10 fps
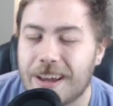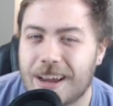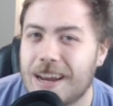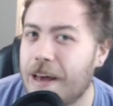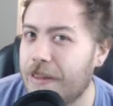
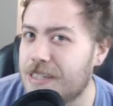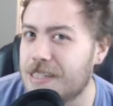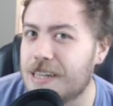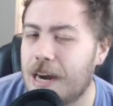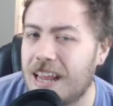And now that's
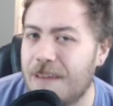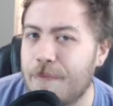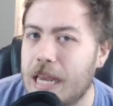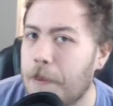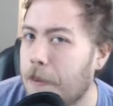just kind of the
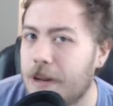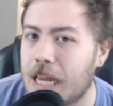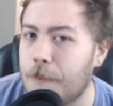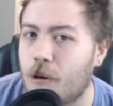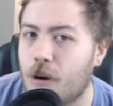meme I'm going to
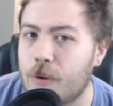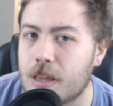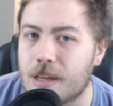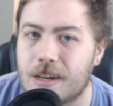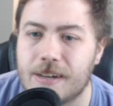keep going
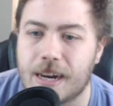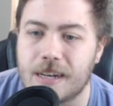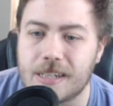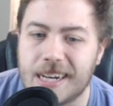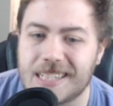with. Cracker
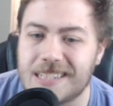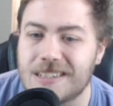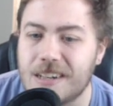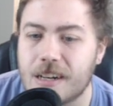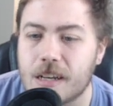Jacks is
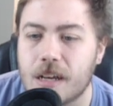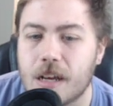good.